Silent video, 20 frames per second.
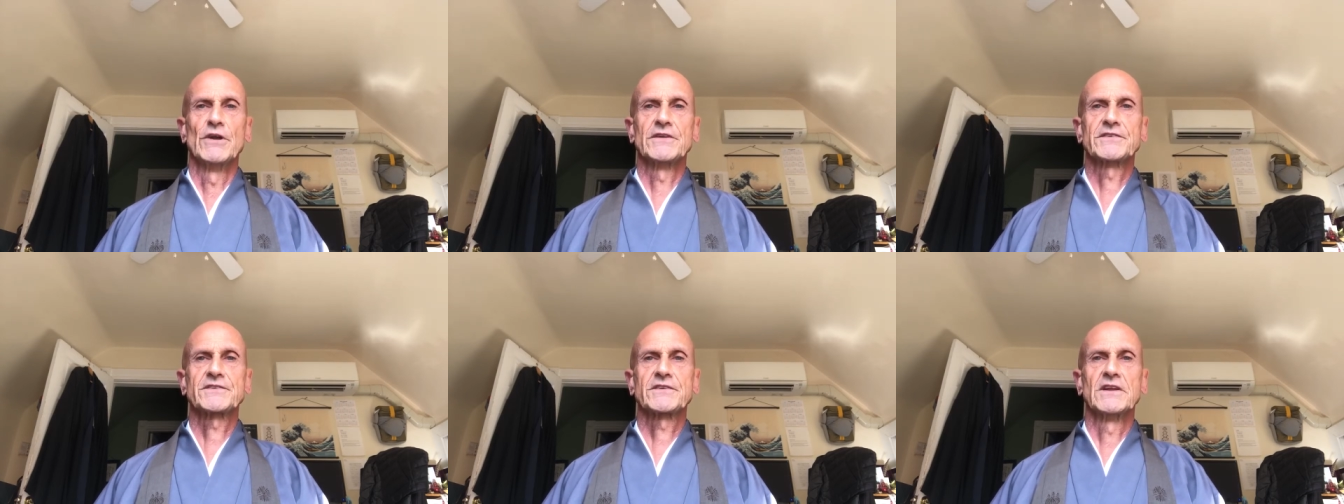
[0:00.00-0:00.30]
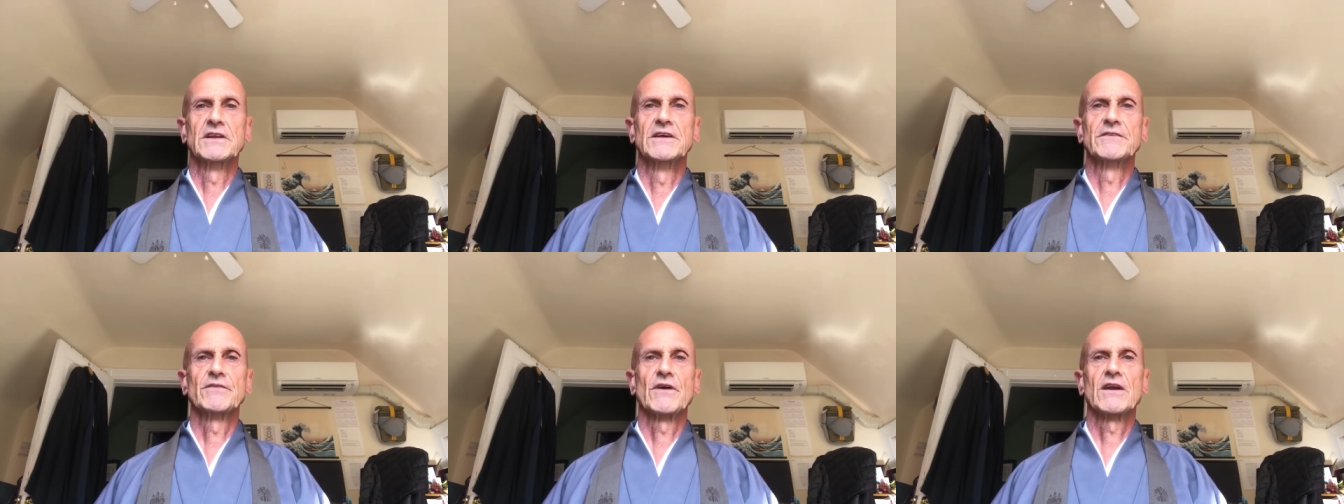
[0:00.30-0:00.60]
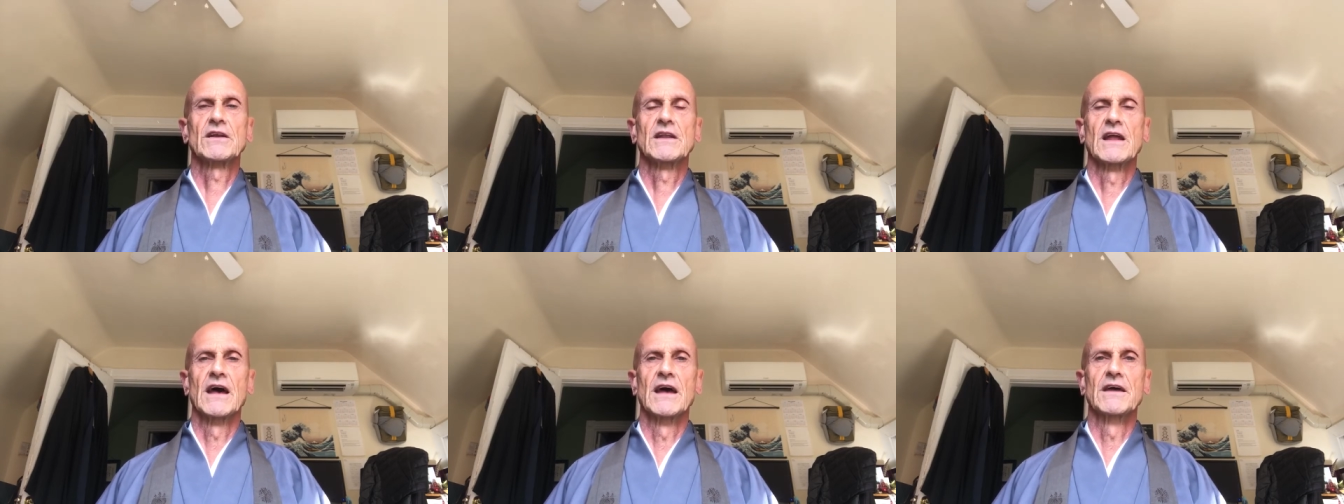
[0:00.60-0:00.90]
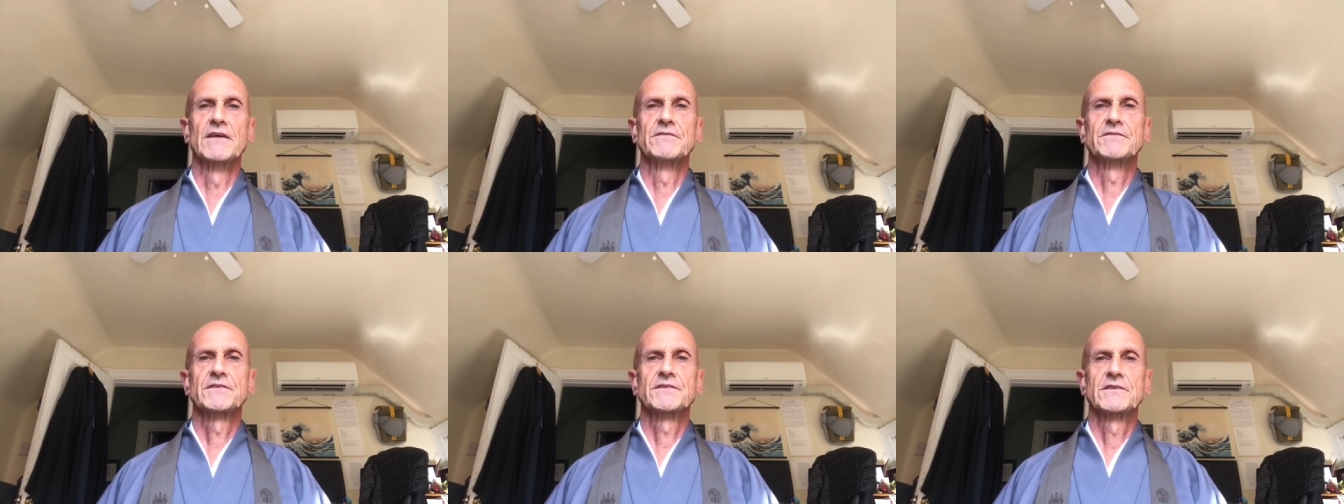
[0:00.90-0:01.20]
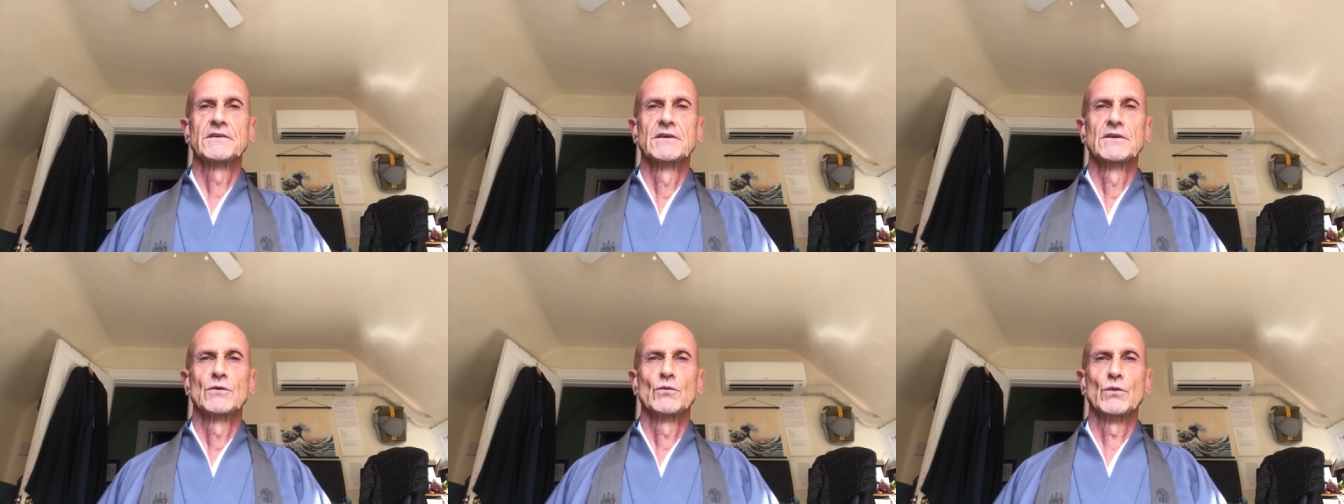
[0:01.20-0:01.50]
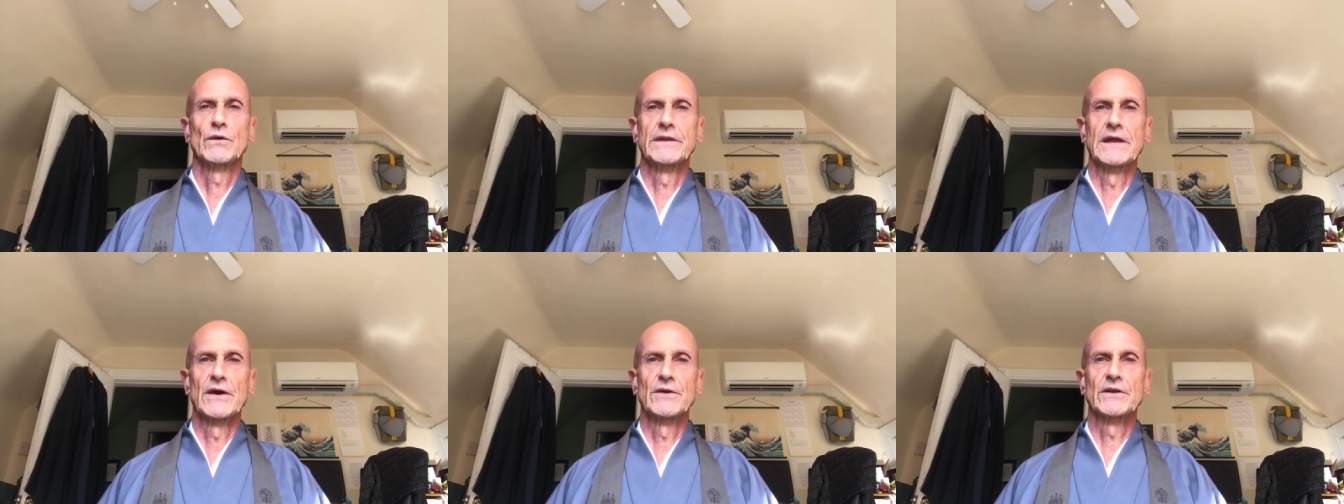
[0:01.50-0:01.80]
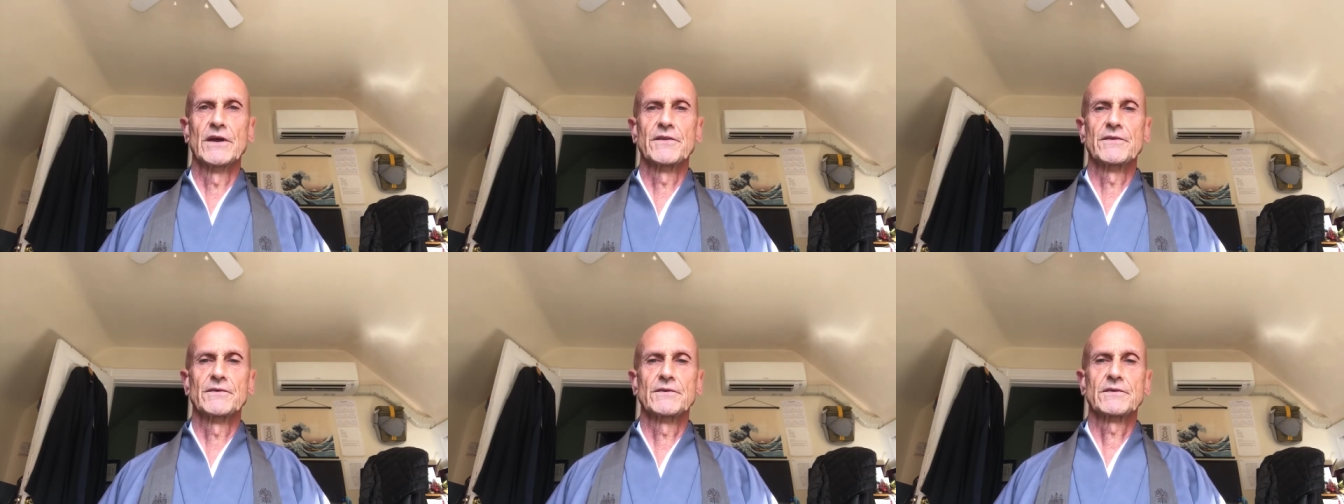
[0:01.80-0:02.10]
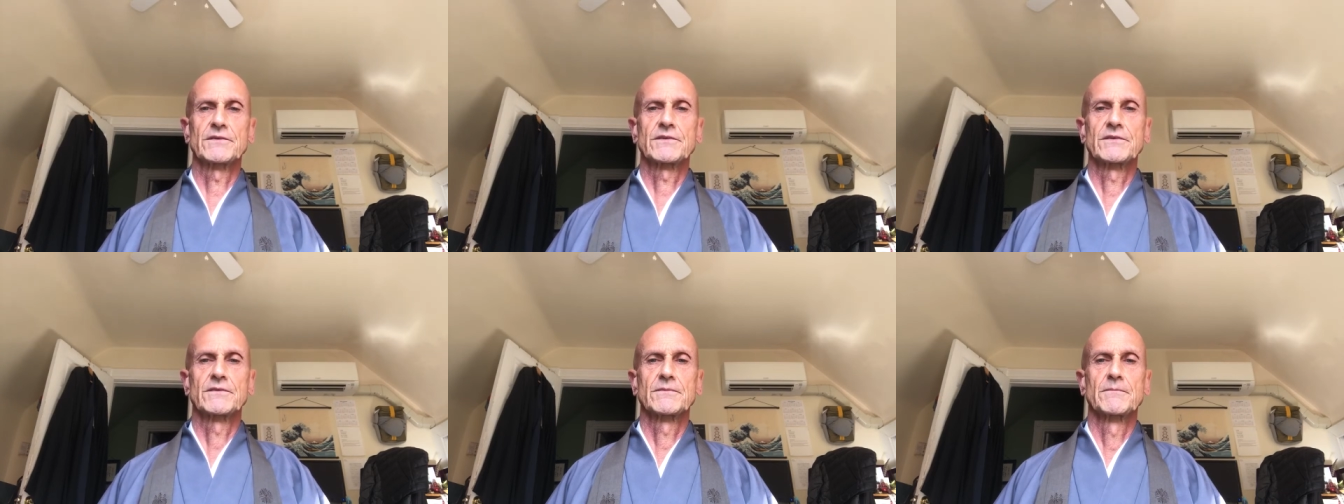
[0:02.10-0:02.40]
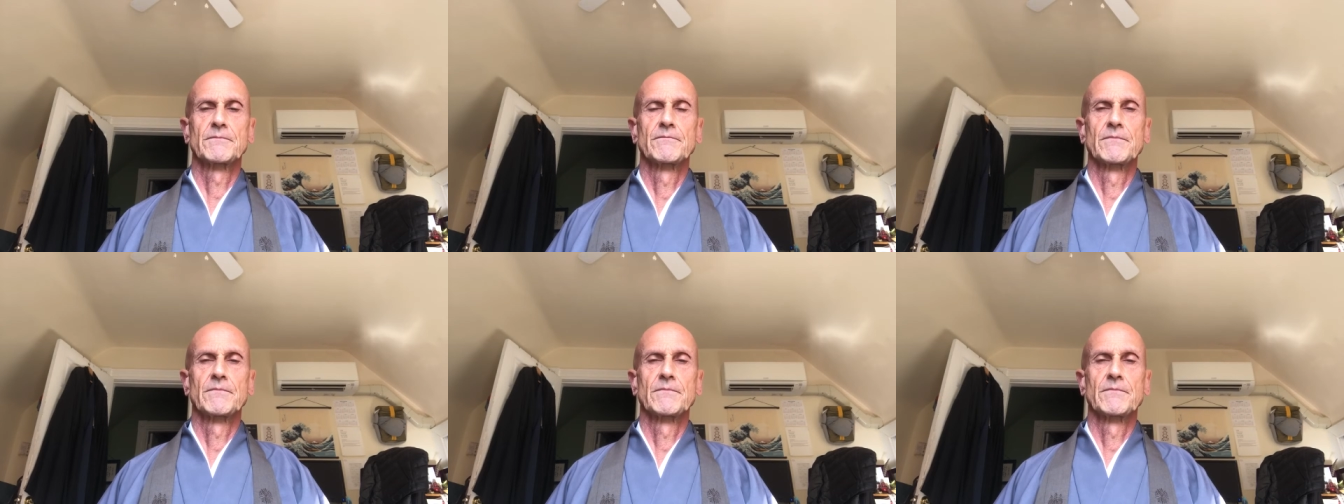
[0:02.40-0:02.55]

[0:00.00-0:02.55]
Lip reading: us to live our lives without others.